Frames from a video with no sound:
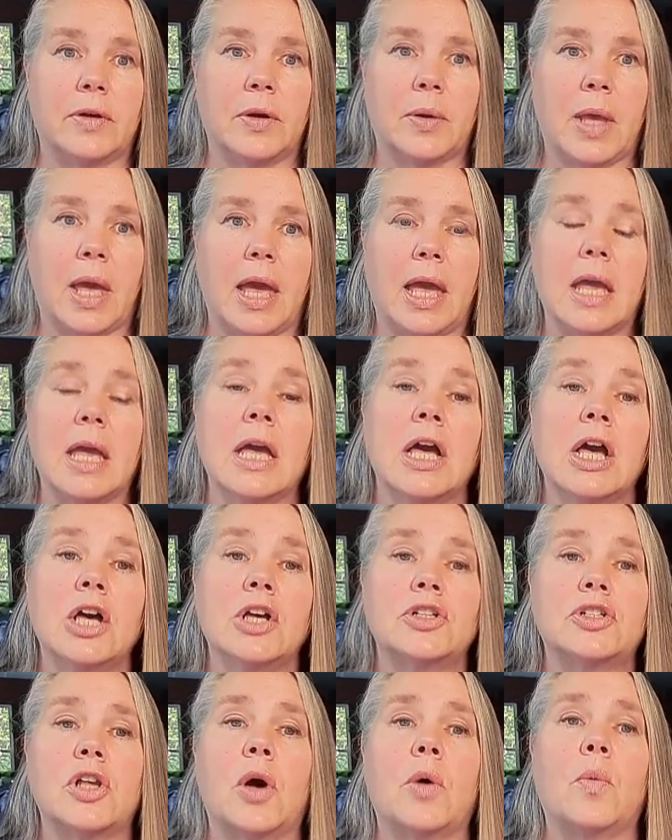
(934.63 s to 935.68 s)
Okay,
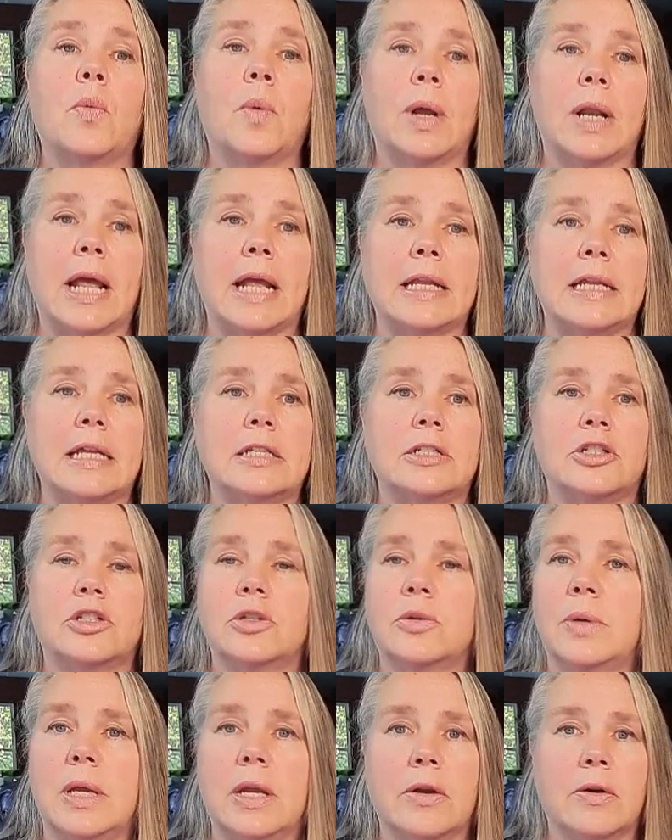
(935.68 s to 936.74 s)
so what I need to
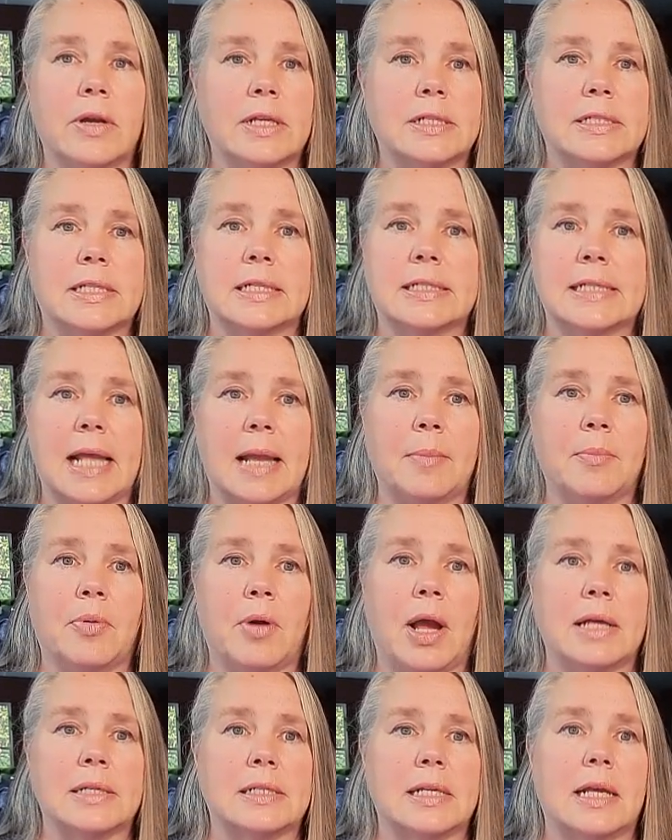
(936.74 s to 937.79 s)
do here is the same
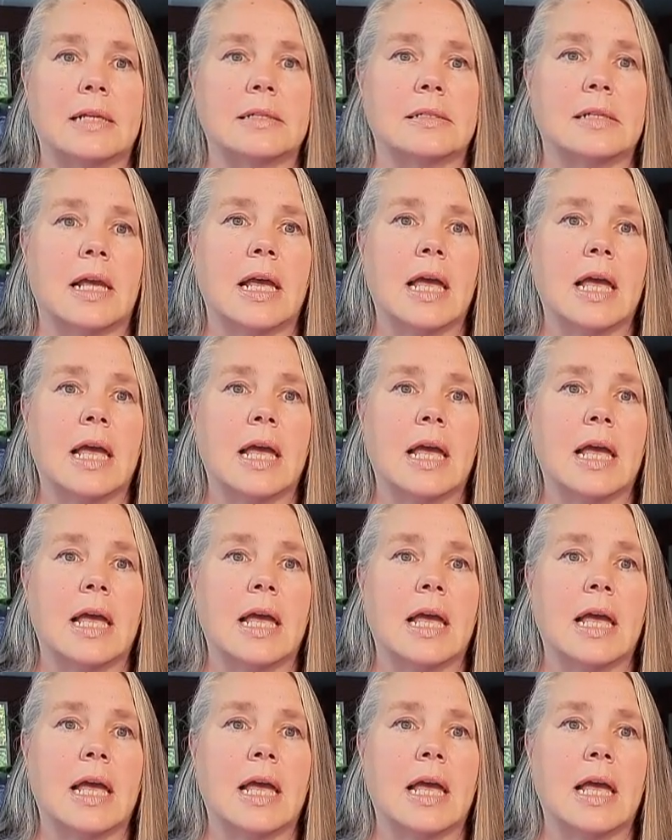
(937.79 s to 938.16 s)
process.